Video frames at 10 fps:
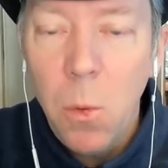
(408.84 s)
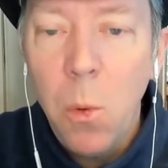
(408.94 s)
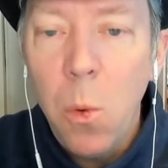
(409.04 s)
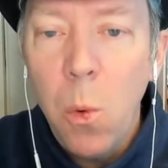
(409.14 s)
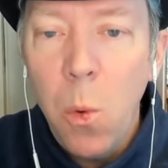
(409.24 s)

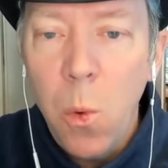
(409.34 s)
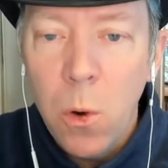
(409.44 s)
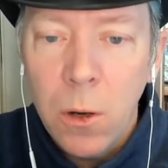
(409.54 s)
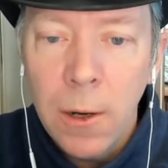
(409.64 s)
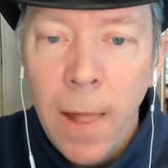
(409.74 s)

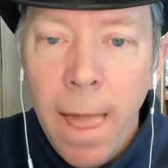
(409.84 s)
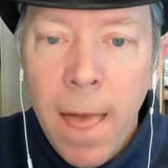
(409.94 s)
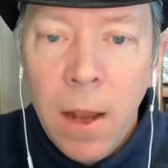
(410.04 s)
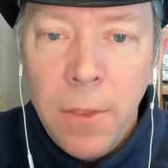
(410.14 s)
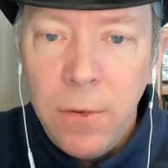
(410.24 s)
or
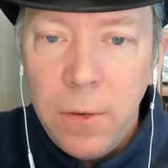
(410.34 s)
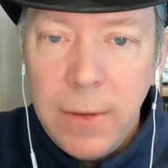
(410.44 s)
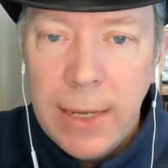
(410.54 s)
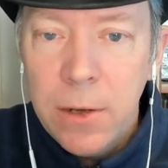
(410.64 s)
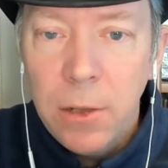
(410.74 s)
this is a
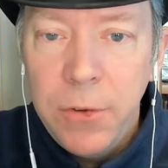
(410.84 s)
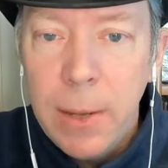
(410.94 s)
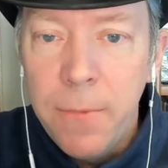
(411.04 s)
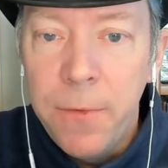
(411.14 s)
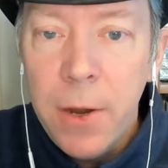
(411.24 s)
technology
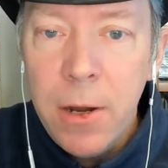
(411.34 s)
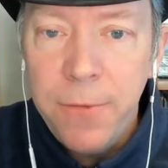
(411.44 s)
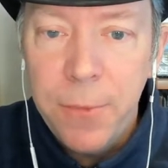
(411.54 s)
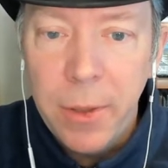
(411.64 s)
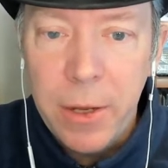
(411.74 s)
I'm very
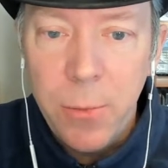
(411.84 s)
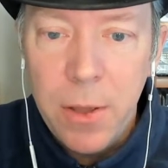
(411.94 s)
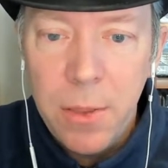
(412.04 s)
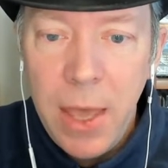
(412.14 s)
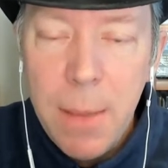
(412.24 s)
familiar
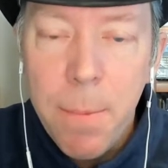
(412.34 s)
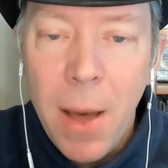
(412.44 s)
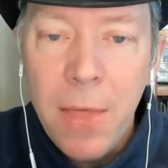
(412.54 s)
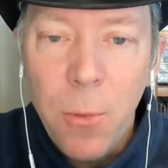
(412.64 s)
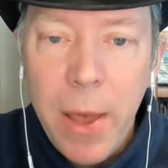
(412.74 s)
with. Hey,
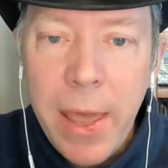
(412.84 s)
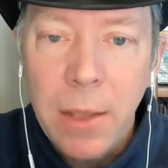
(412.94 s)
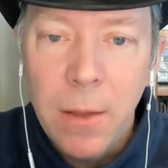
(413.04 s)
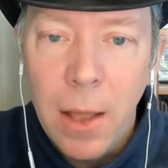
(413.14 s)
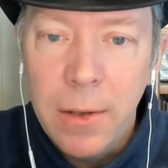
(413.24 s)
by the way,
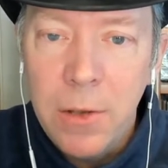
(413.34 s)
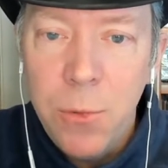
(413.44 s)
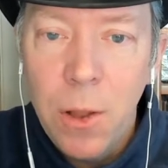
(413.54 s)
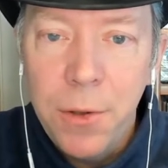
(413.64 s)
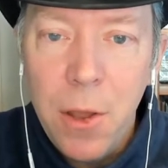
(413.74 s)
did
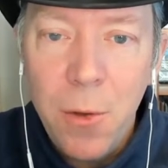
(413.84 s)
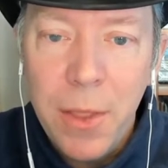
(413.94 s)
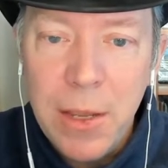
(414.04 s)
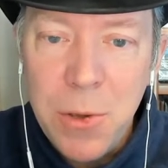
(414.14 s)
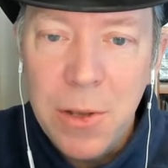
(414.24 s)
you all know
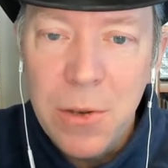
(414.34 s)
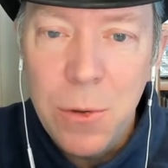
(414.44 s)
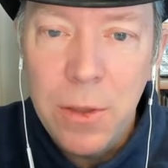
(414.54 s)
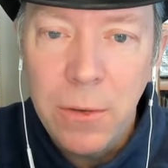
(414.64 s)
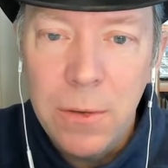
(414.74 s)
that you can
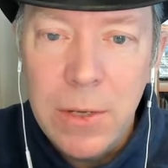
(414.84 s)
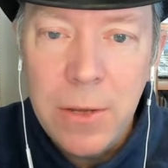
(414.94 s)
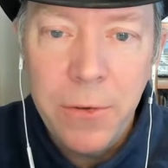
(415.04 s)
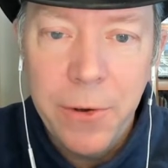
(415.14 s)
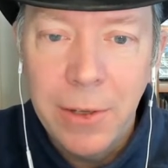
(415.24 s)
do this
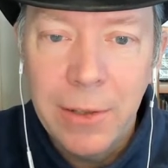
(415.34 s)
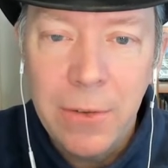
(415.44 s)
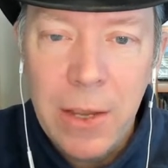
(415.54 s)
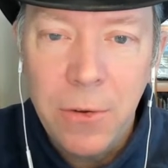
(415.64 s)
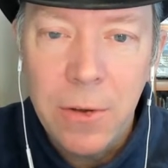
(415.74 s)

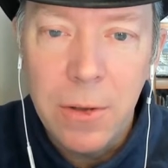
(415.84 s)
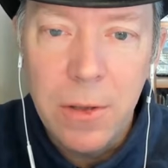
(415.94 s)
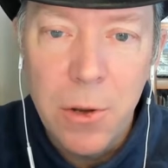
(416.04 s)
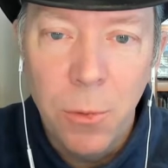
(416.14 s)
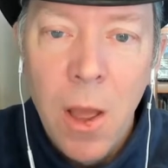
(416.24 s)
deserialization,
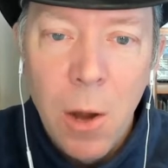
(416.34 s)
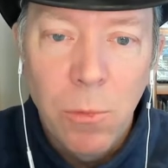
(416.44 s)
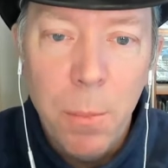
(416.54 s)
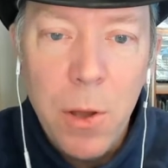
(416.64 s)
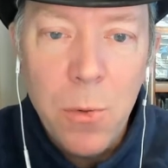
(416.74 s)
you know,
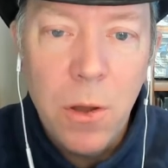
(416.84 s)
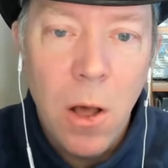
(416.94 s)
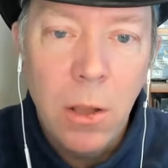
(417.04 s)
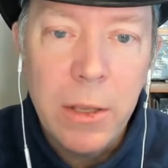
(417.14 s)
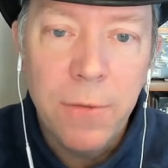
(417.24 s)
remote
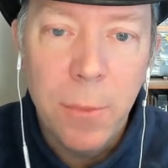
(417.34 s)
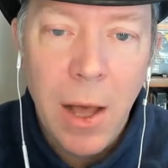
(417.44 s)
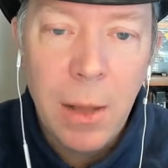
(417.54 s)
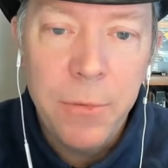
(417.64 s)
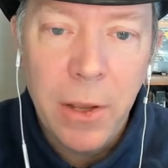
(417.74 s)
calling from
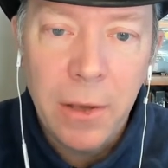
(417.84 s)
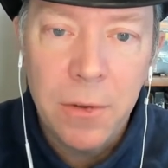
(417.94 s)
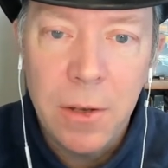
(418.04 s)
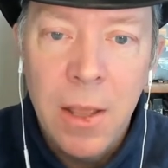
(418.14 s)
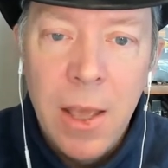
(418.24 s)

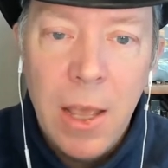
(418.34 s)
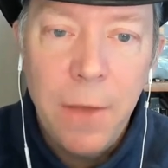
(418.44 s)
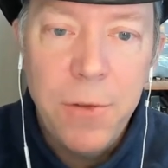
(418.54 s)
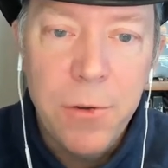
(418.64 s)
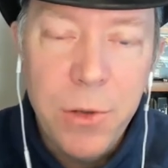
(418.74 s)
objects? And
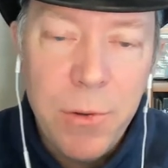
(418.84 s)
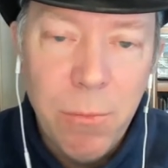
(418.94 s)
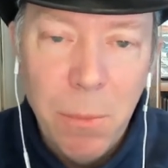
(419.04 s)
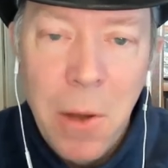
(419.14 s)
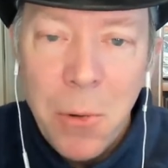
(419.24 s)
if you're doing remote